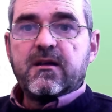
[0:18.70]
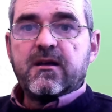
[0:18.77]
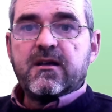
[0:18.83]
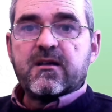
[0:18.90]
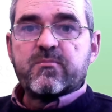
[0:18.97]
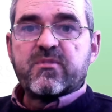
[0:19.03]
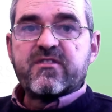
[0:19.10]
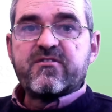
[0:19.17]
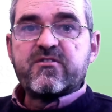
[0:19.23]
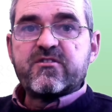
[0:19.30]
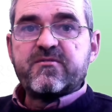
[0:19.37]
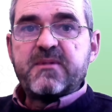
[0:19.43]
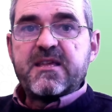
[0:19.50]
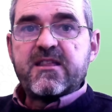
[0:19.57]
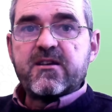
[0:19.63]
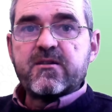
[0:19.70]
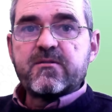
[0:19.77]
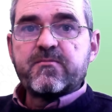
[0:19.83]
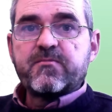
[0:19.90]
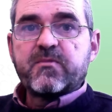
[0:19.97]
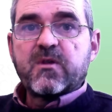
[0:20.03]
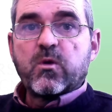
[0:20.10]
In a previous video,
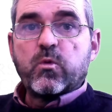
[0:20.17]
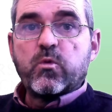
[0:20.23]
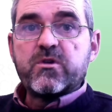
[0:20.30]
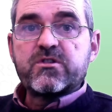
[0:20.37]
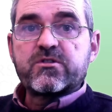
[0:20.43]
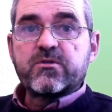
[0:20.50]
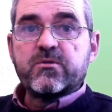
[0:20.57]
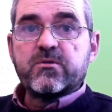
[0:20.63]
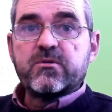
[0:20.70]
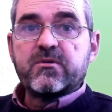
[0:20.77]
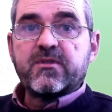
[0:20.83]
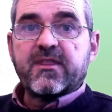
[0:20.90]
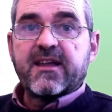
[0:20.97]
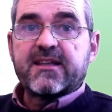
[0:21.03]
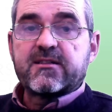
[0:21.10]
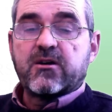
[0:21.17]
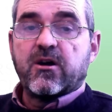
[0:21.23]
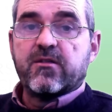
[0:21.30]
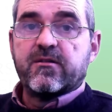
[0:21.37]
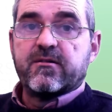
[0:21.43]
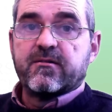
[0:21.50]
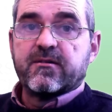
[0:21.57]
we saw that
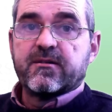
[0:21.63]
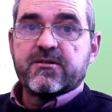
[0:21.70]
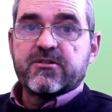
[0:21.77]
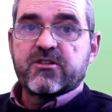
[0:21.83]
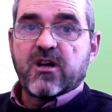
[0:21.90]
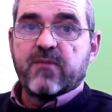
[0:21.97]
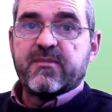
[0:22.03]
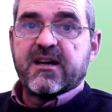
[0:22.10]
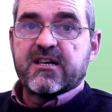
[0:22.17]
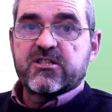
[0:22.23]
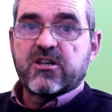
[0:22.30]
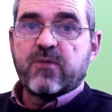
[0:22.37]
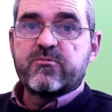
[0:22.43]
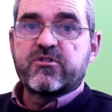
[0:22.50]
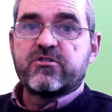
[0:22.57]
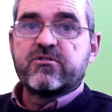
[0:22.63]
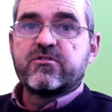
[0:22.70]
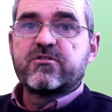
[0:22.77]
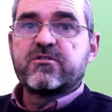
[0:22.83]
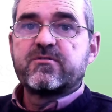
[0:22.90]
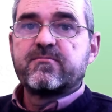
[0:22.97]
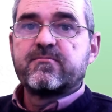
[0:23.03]
under some
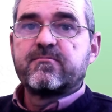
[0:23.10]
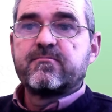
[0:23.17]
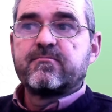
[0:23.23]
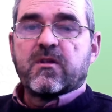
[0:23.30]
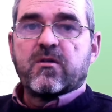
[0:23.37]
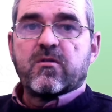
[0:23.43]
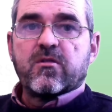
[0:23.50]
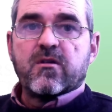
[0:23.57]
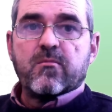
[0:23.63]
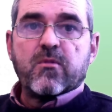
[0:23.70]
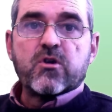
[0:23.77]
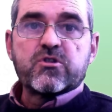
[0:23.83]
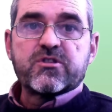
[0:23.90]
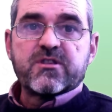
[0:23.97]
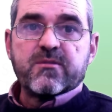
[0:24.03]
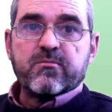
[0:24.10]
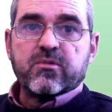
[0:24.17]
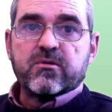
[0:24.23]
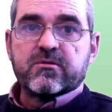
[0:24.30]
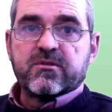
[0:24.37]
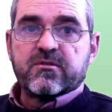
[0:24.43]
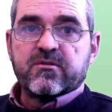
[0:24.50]
assumptions, the most
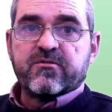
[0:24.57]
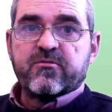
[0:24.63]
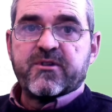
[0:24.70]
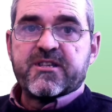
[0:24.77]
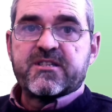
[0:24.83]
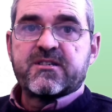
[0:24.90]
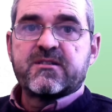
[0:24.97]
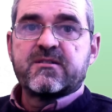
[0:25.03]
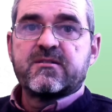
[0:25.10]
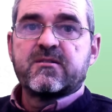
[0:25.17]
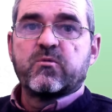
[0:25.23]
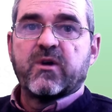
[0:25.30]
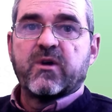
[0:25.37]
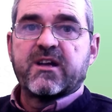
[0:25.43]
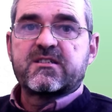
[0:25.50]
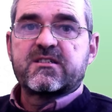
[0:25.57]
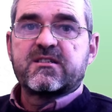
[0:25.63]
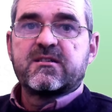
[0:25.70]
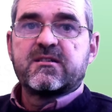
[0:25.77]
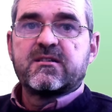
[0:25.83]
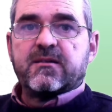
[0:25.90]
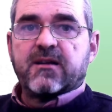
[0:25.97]
important of which
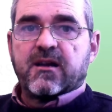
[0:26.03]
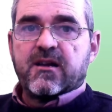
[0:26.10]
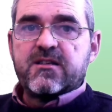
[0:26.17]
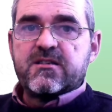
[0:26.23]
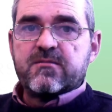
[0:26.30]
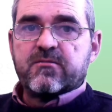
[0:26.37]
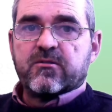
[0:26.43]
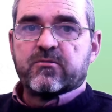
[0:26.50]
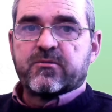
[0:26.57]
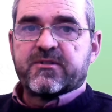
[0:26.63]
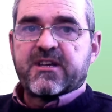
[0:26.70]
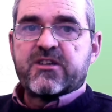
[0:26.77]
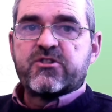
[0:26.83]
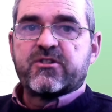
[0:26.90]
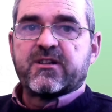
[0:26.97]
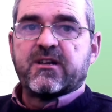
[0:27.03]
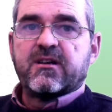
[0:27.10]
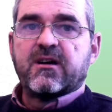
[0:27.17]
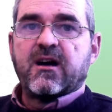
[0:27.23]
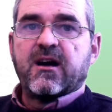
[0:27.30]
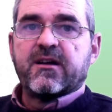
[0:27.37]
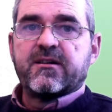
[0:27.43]
was negligible
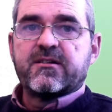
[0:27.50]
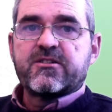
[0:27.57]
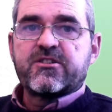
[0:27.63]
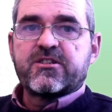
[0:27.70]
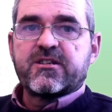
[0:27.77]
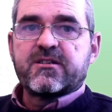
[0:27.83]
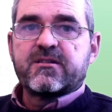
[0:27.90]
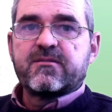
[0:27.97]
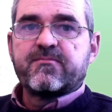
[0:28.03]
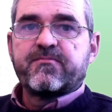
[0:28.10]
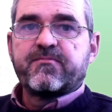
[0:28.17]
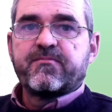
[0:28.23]
rotational inertia,